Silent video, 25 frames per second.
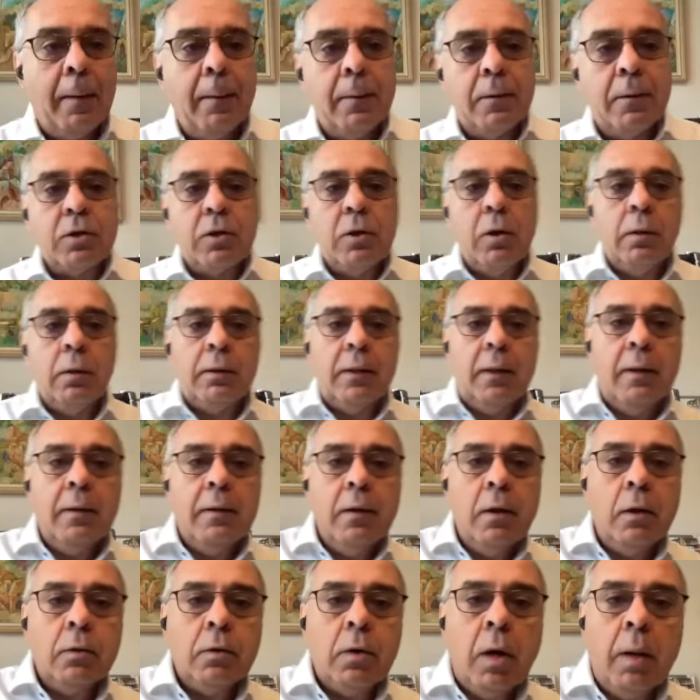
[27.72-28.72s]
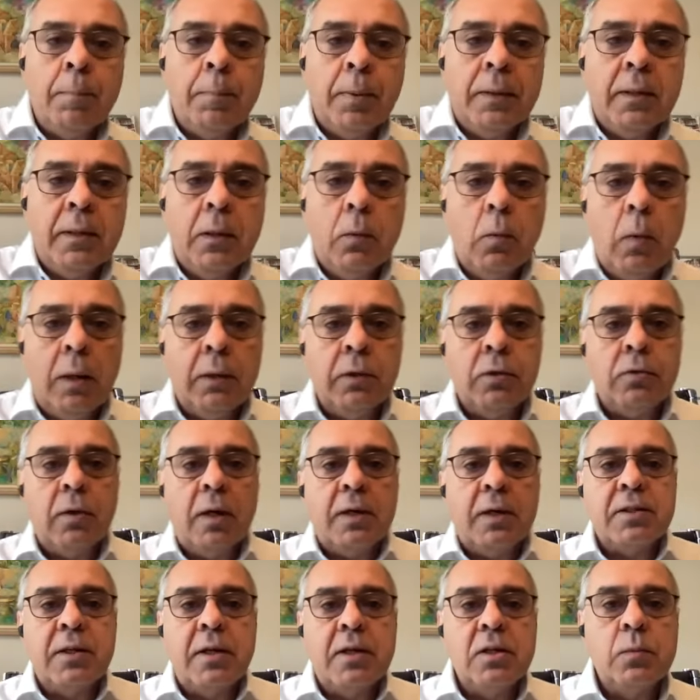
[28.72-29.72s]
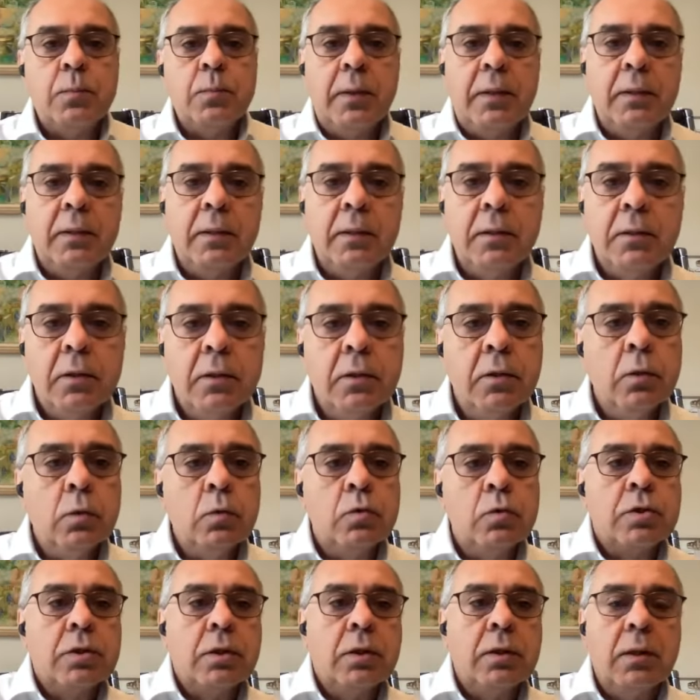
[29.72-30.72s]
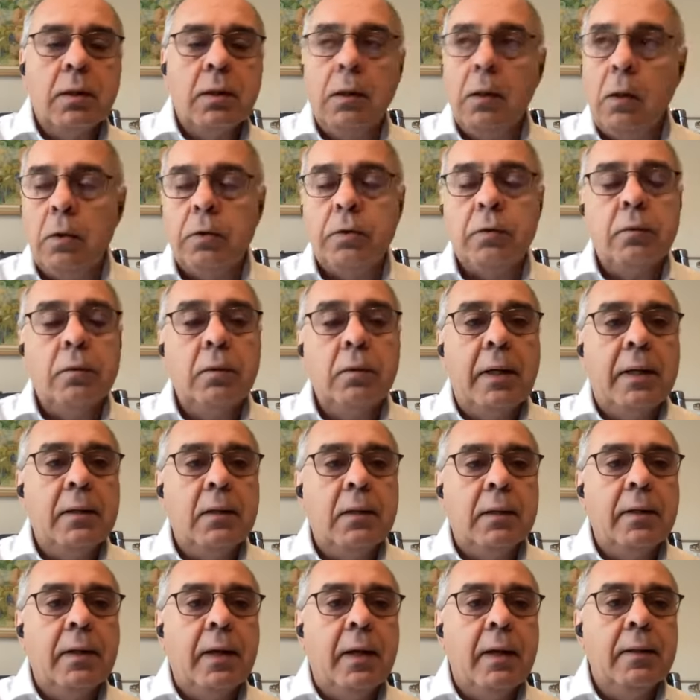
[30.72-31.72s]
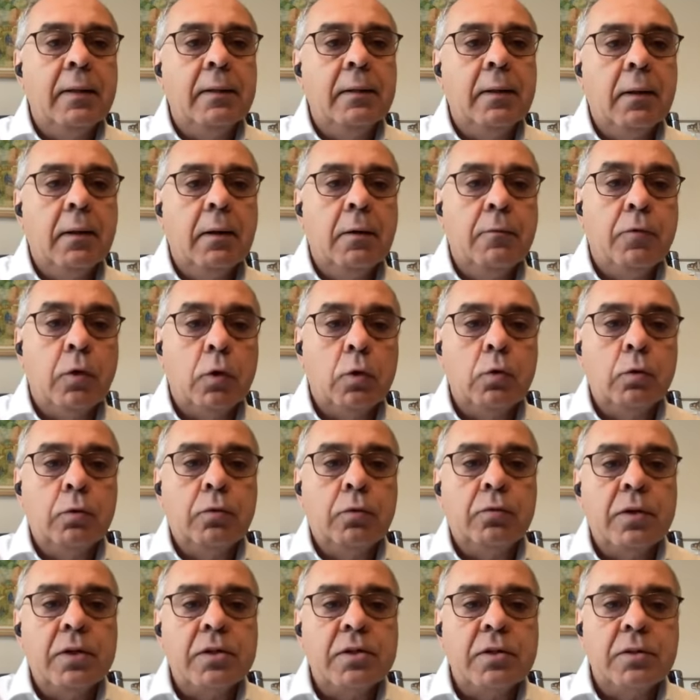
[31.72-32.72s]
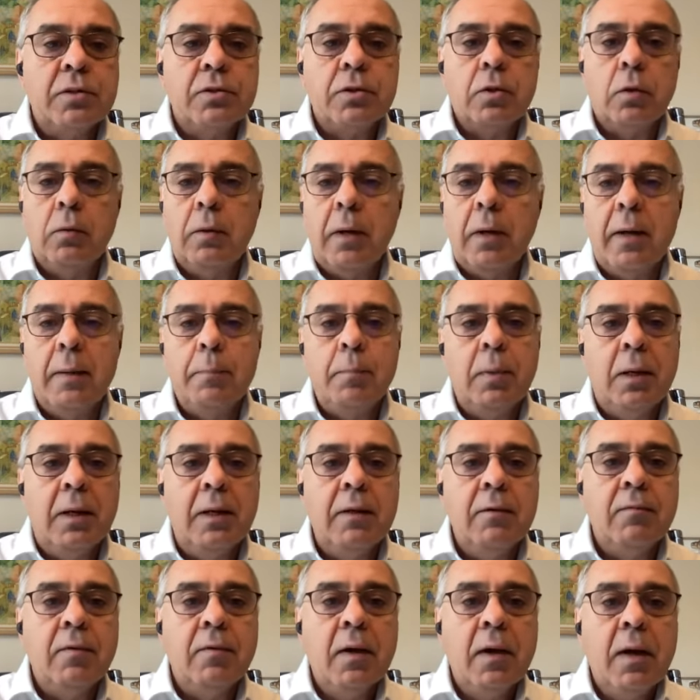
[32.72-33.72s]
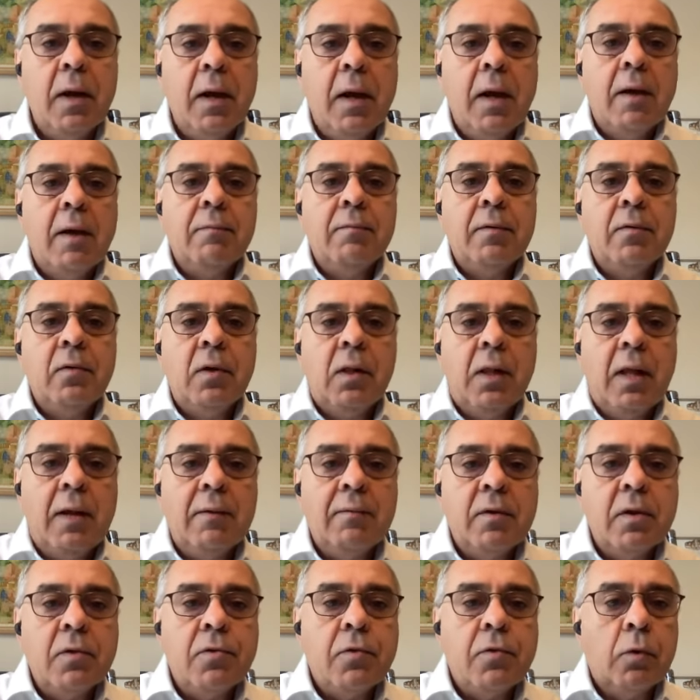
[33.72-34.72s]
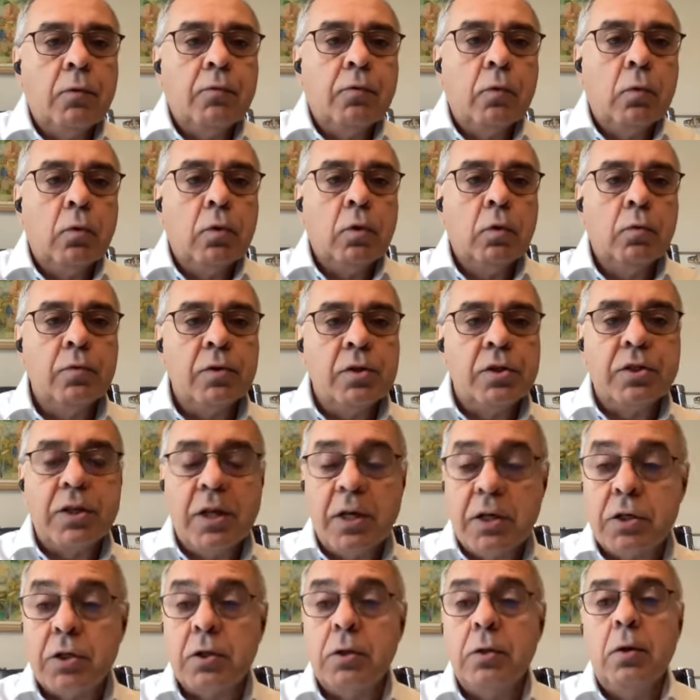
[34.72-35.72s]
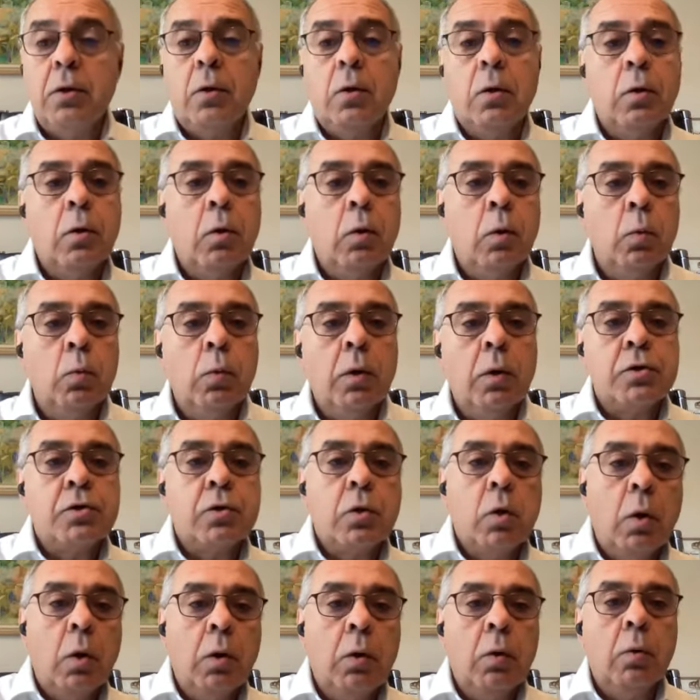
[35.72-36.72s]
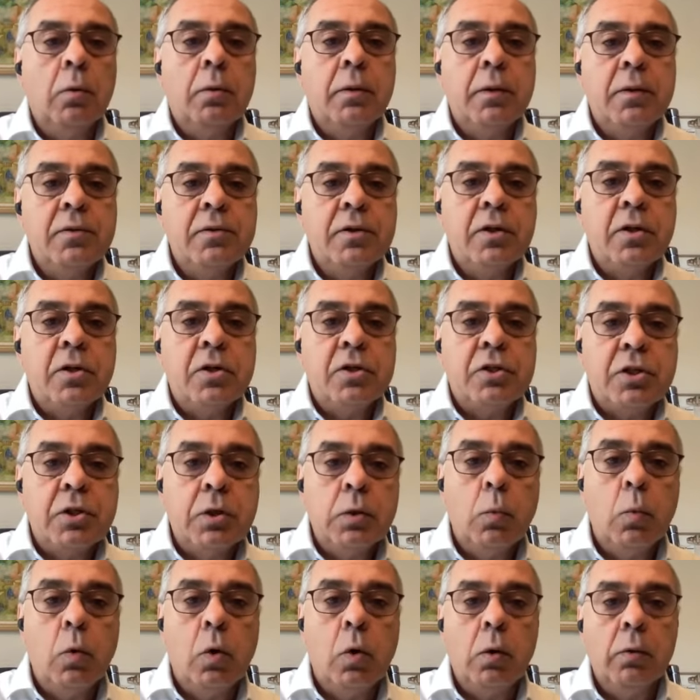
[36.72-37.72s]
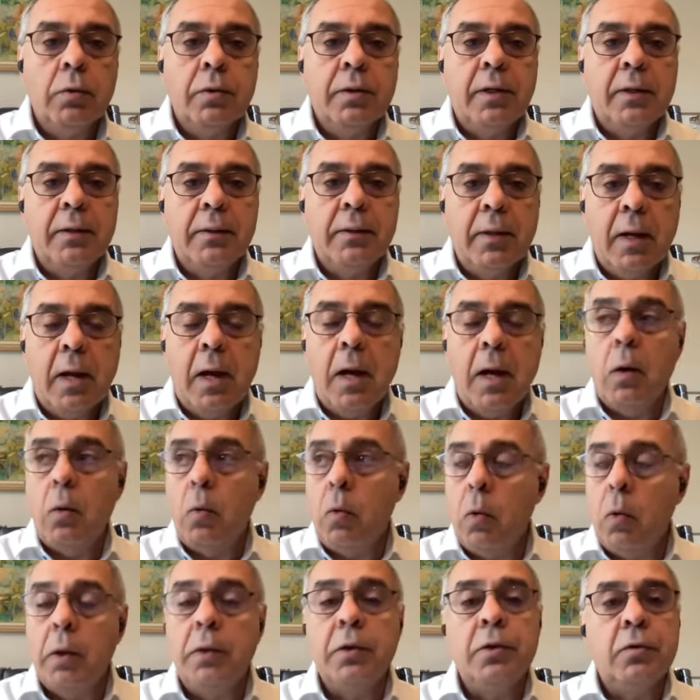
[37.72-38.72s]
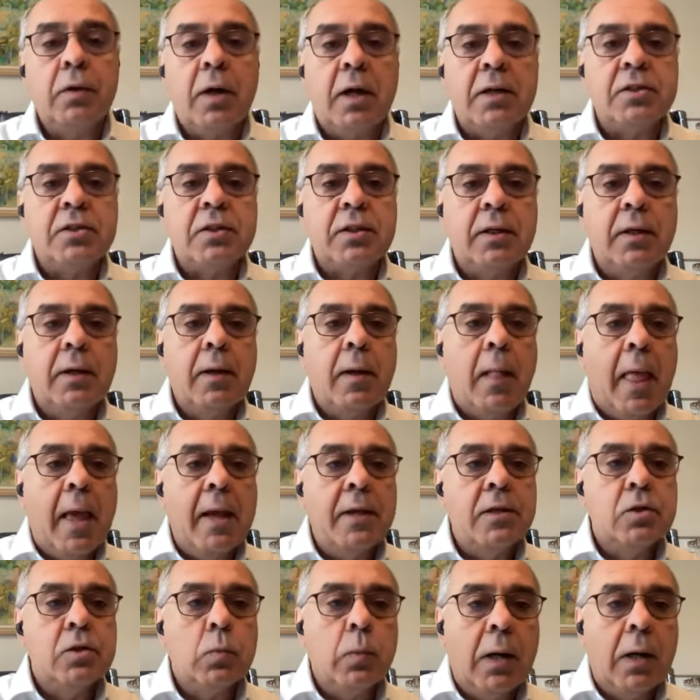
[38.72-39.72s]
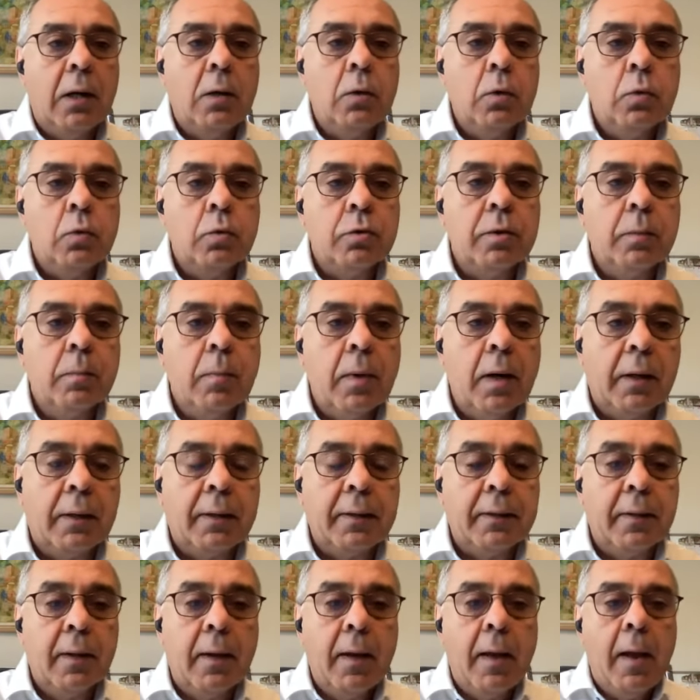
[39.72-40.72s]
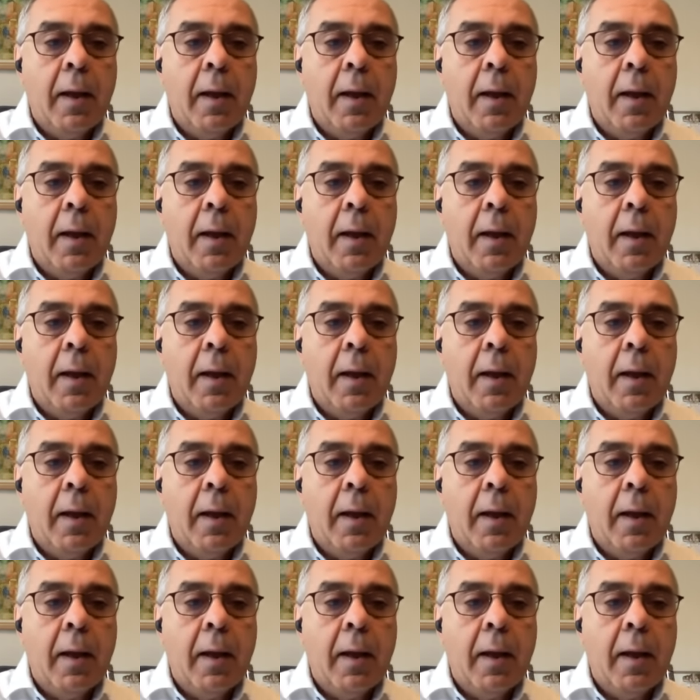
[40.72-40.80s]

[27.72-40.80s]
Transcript: uh, Scott, uh, your company One Trust has been in the news uh, a lot lately, and uh, for good reason. So, I believe we will have a thoughtful conversation uh, on what's going on in the sea world and how One Trust adds value to the market.